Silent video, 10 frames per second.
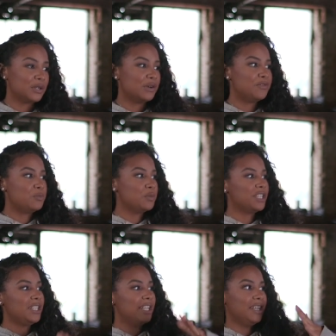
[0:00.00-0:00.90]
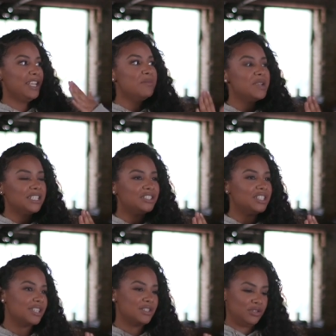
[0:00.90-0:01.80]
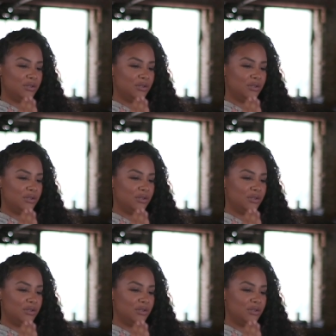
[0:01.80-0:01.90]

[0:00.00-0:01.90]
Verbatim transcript: So if you put an image next